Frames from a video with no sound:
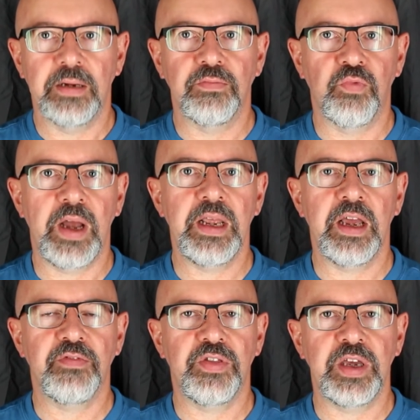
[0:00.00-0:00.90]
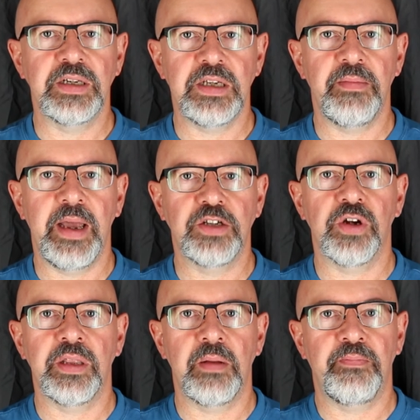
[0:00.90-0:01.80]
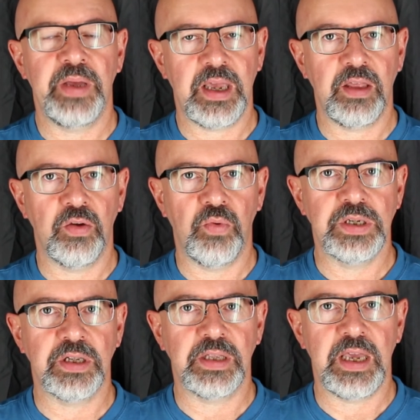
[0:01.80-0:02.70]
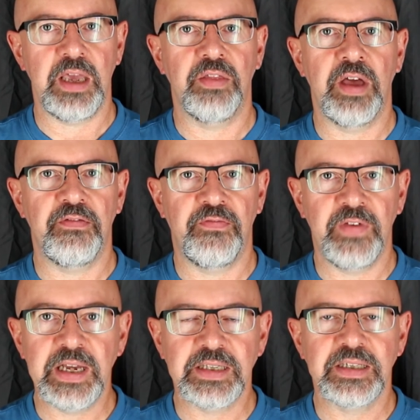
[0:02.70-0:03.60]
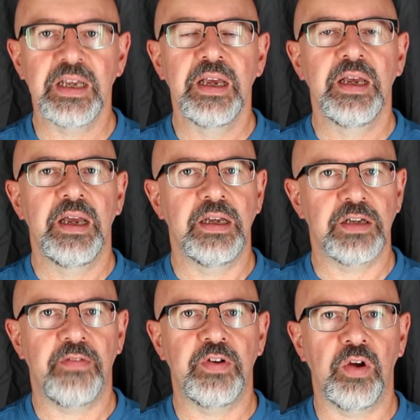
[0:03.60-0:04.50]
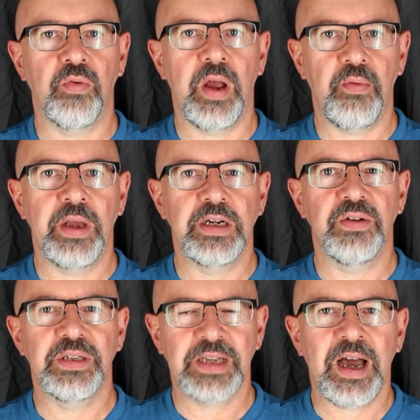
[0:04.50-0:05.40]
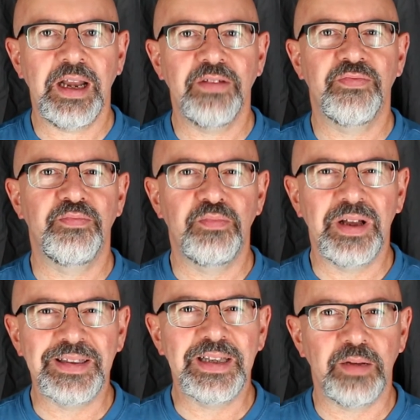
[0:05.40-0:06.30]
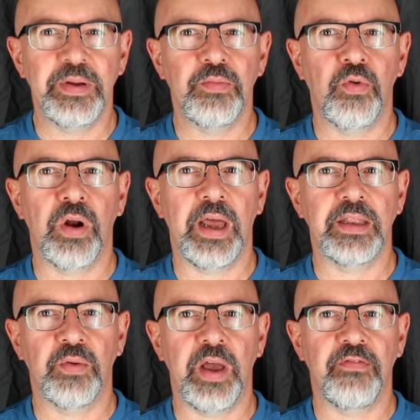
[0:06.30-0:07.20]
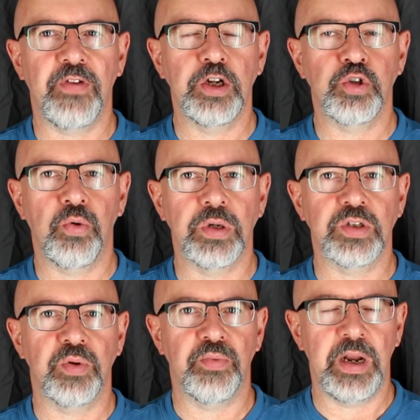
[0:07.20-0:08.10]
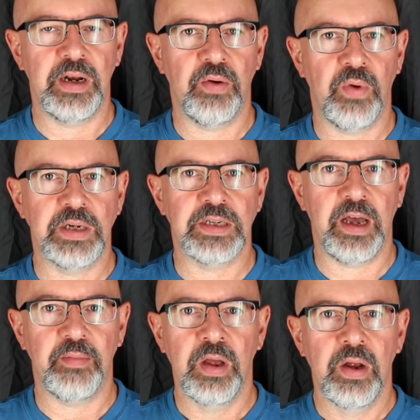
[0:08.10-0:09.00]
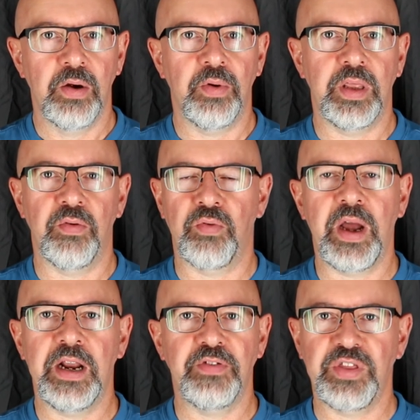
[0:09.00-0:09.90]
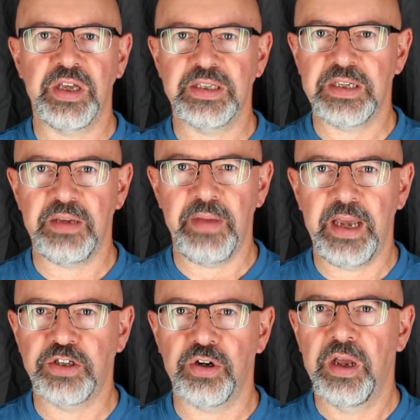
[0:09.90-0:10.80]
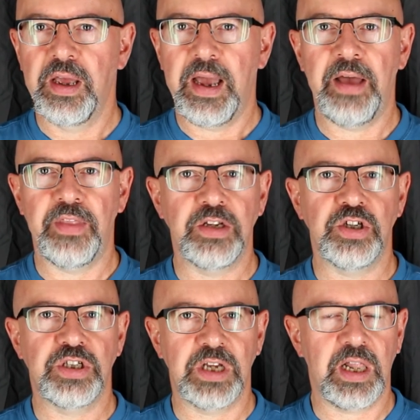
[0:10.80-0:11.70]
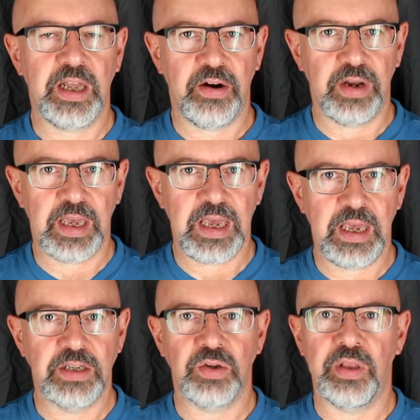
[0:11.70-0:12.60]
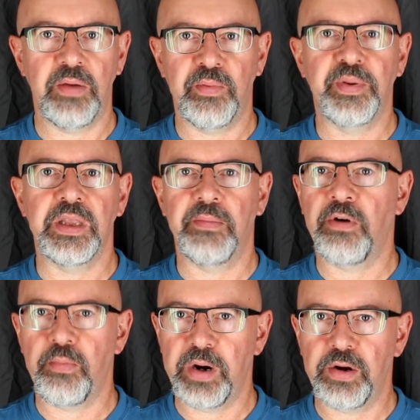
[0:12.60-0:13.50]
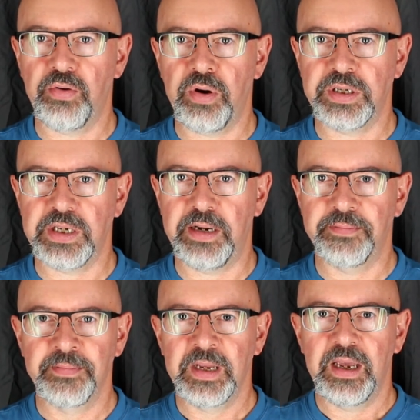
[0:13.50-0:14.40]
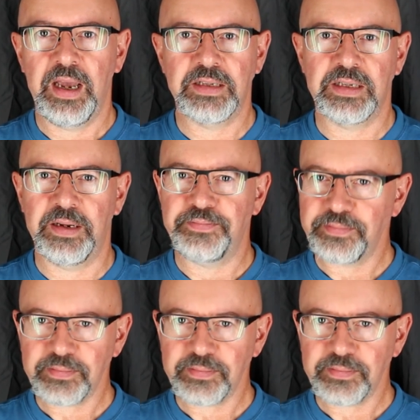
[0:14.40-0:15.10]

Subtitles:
writing everything in D major and then picking the whistle key that fits is often a great way to do it. It's kind of a little bit more like the way French horns were written at one time, where they would write everything in C major and then just declare a key, so they would put the appropriate crooks in. It's a